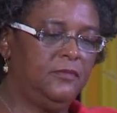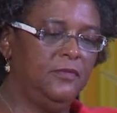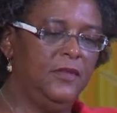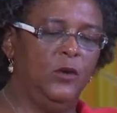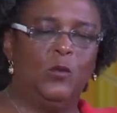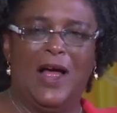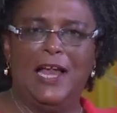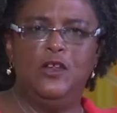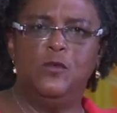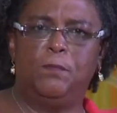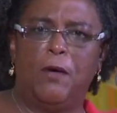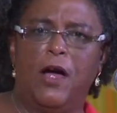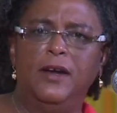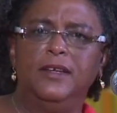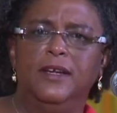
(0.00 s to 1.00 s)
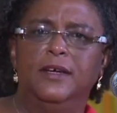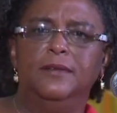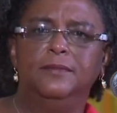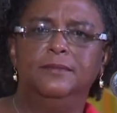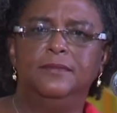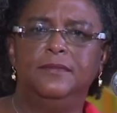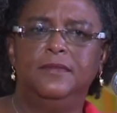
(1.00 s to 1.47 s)
And while you ponder,
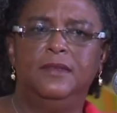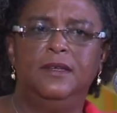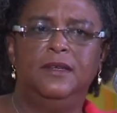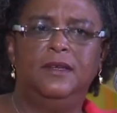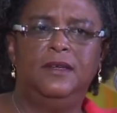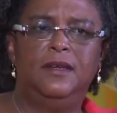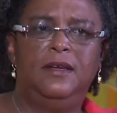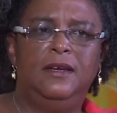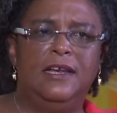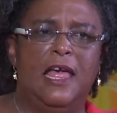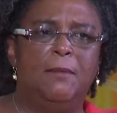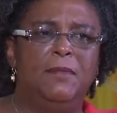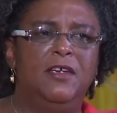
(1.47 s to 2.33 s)
let